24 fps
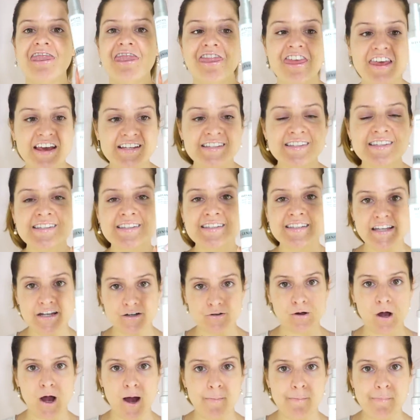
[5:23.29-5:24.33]
This
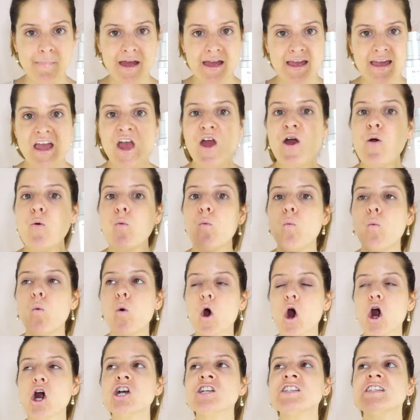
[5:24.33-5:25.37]
serum
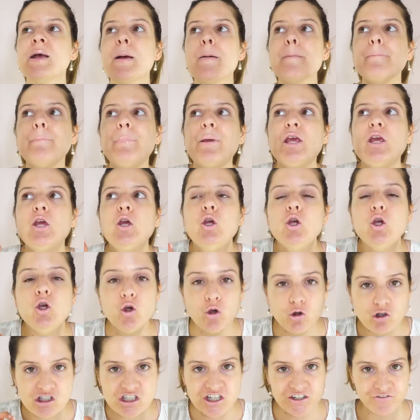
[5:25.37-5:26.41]
works
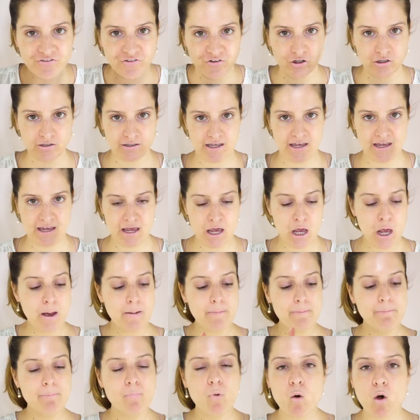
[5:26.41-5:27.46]
beautifully
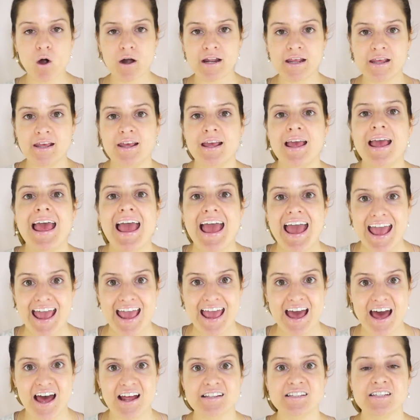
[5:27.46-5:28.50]
morning
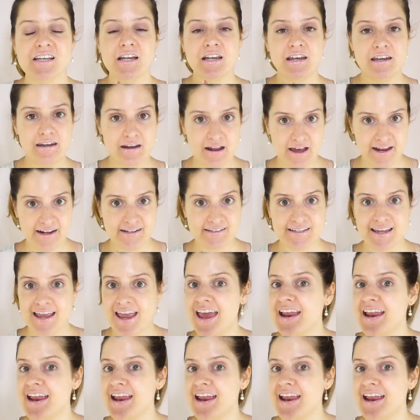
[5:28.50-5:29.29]
and night.